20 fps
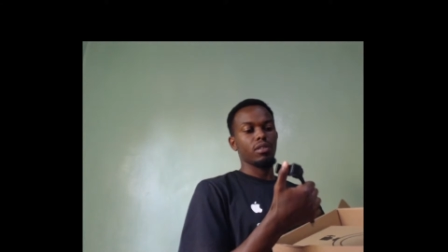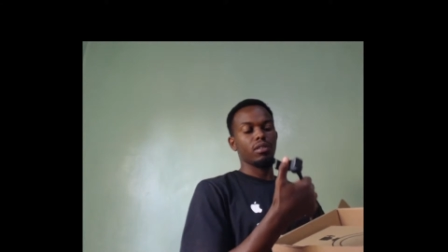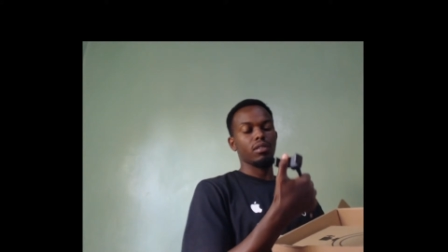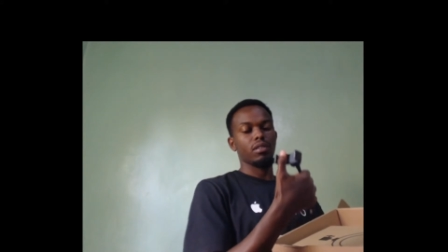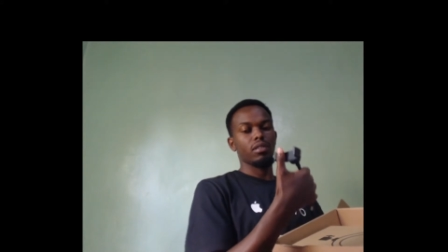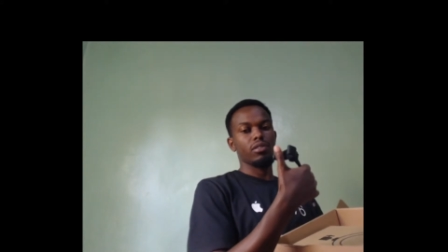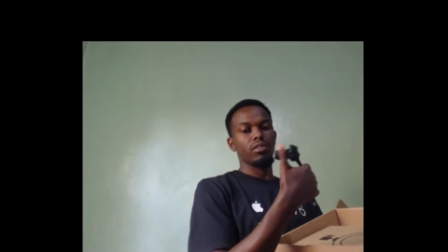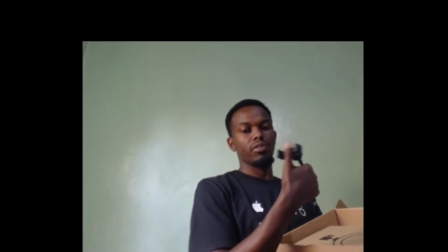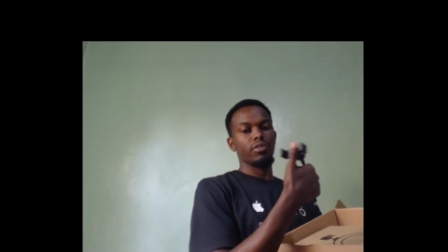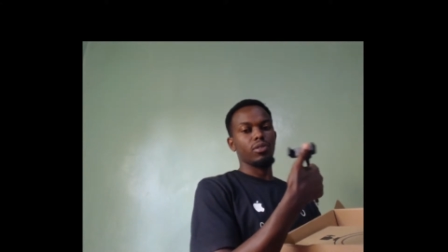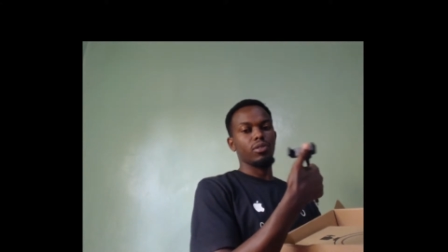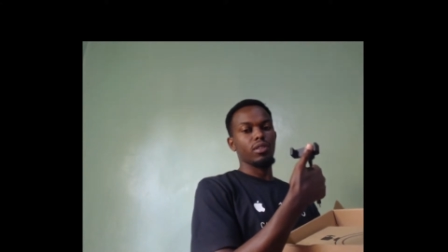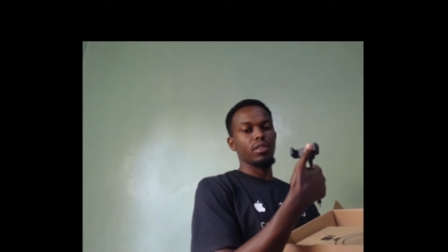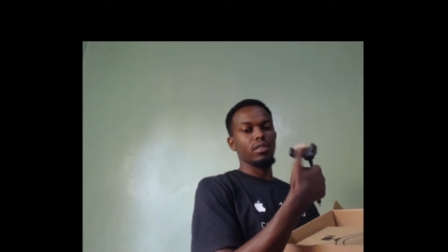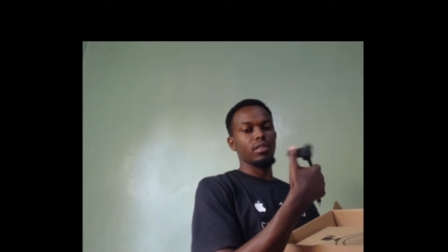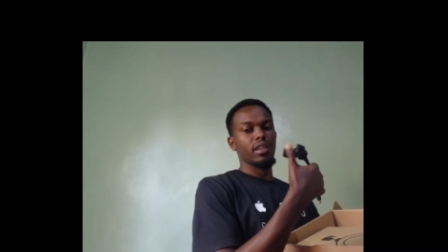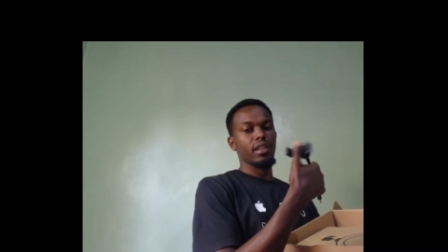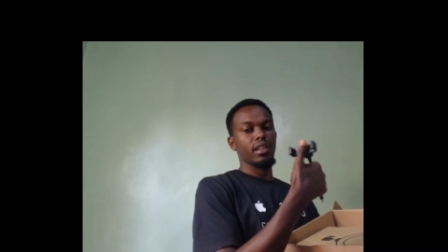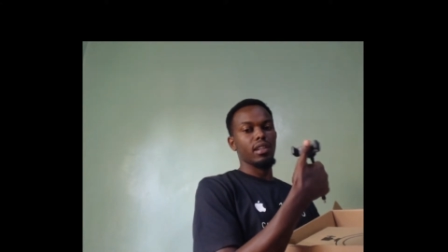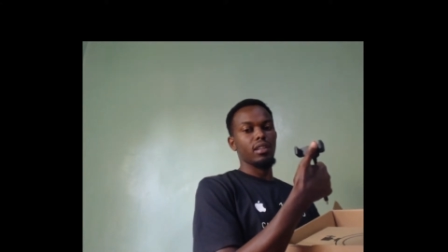Your phone is
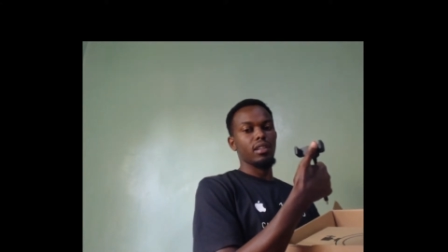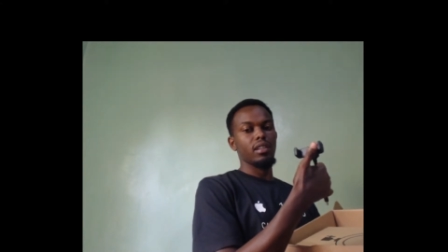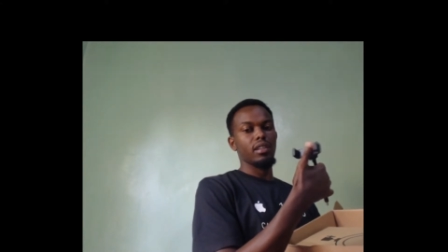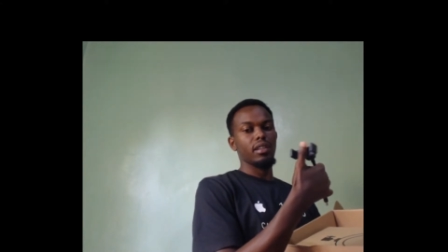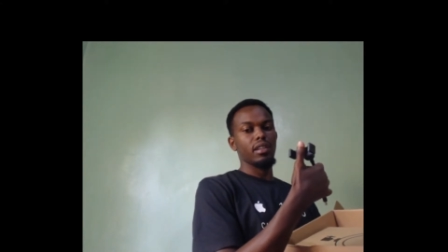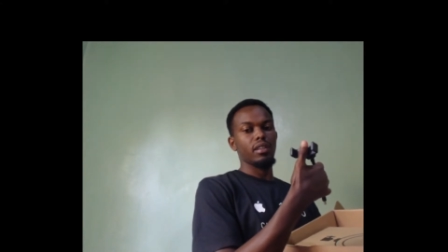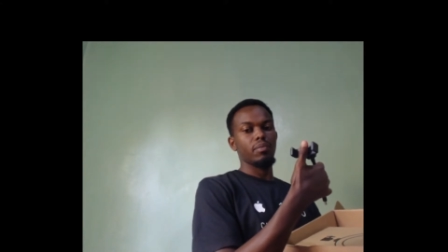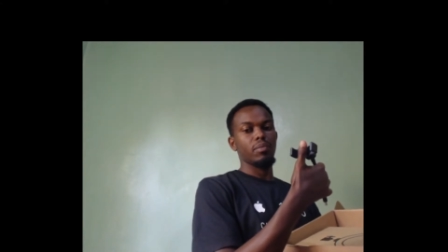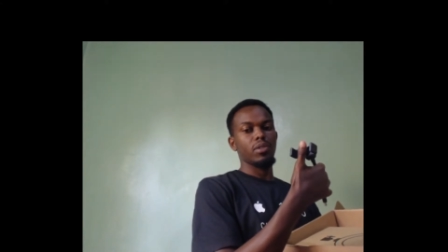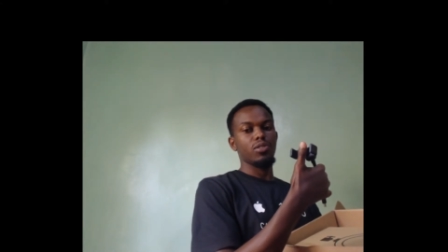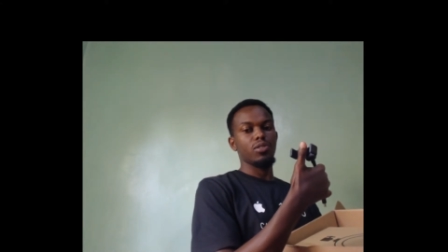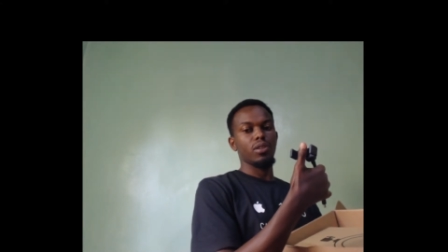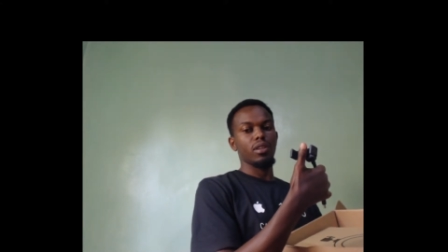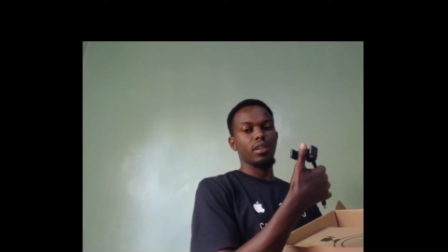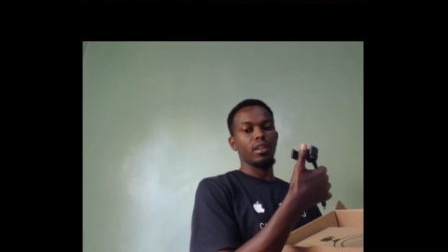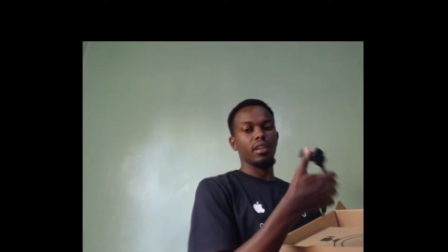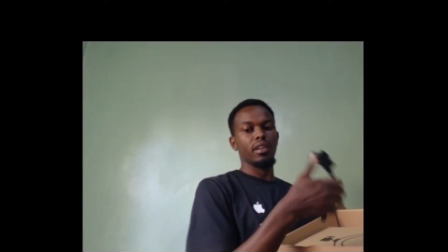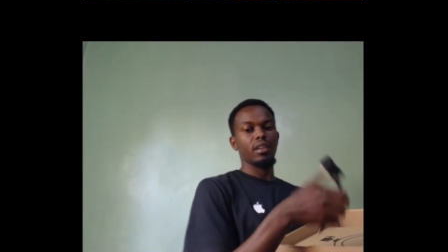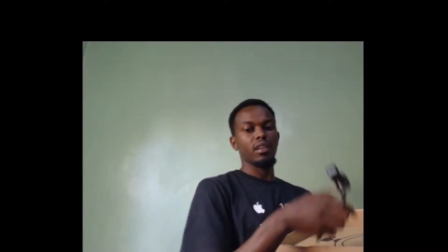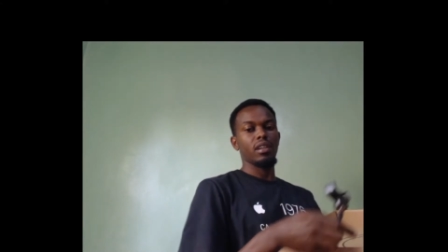held in between
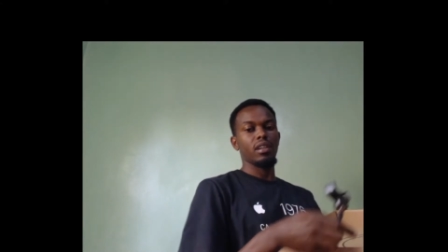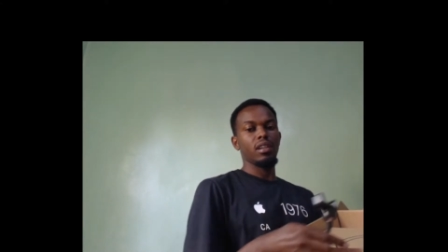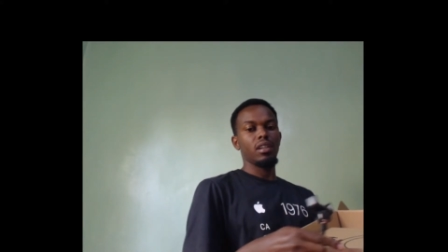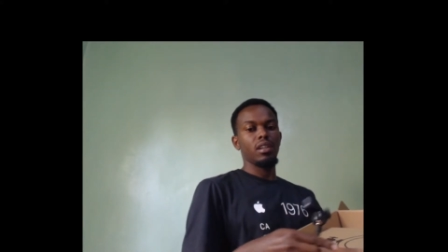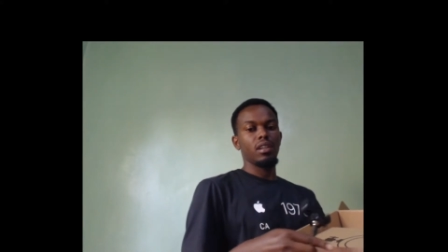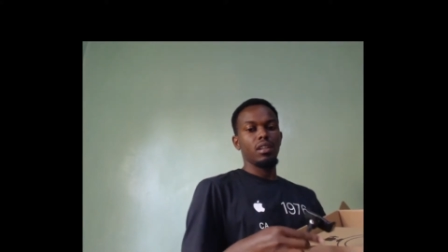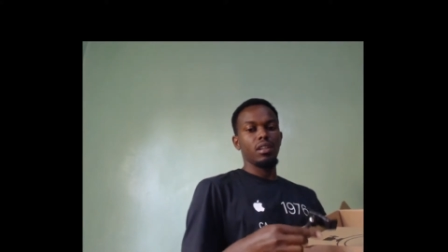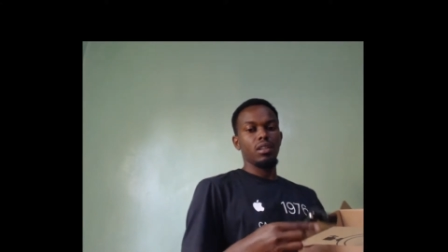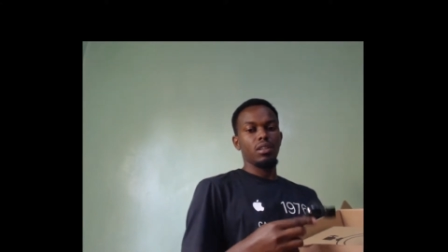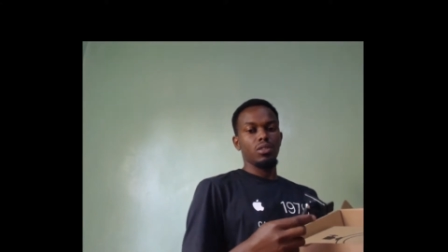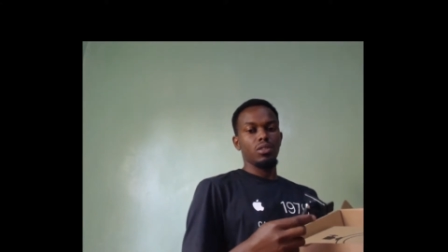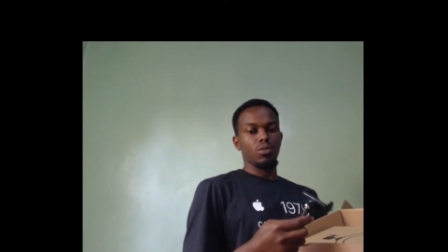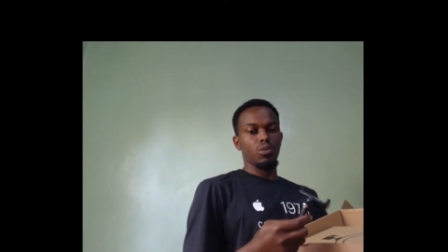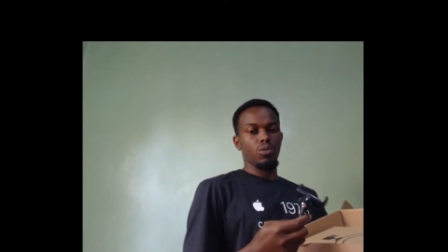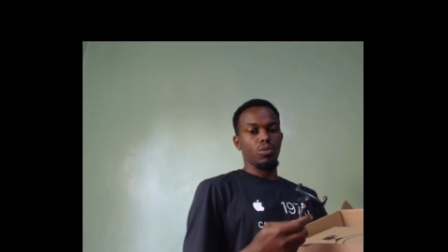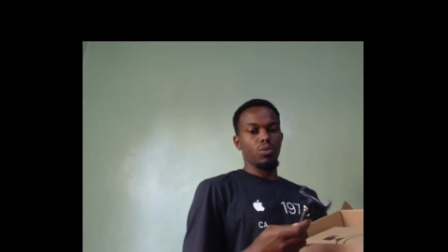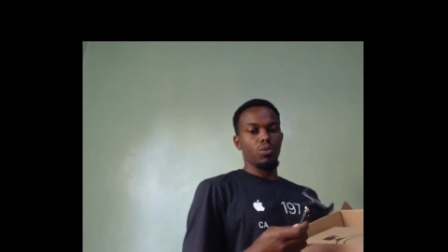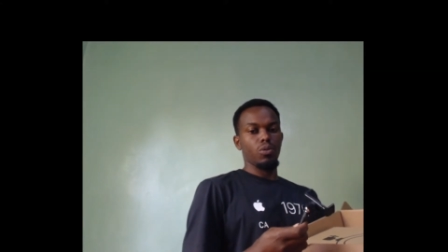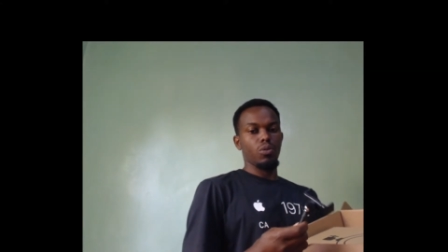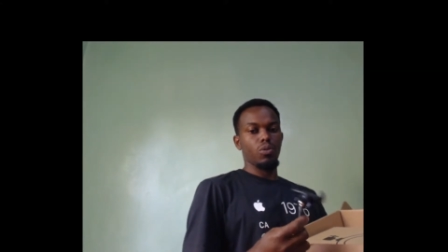here,
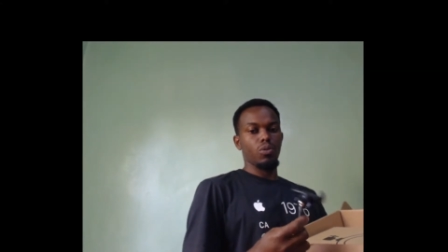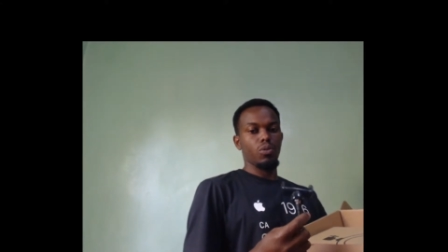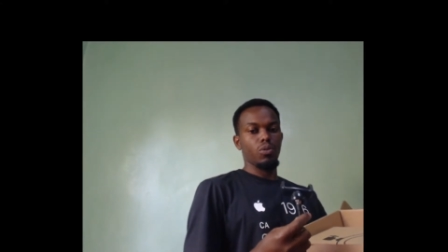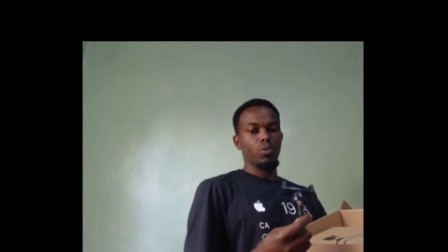so